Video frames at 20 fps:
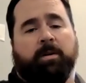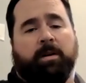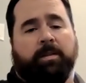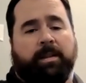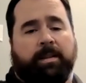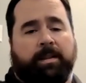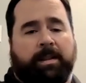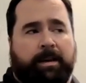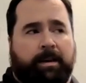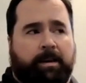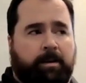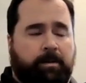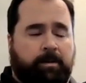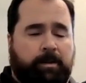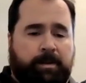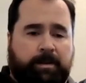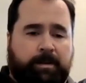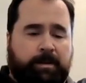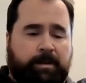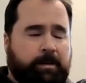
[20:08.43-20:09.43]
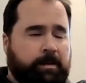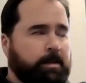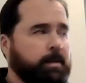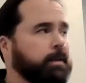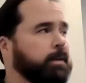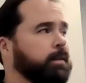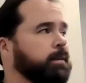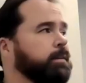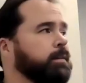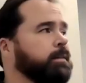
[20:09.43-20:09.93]
and then they go into
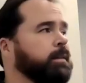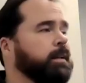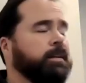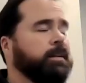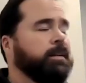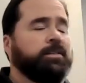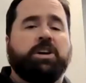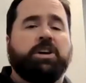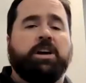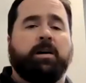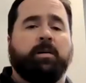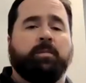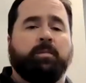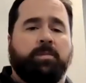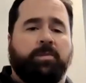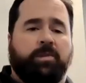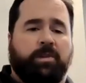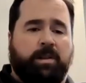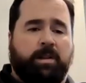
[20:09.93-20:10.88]
the gyms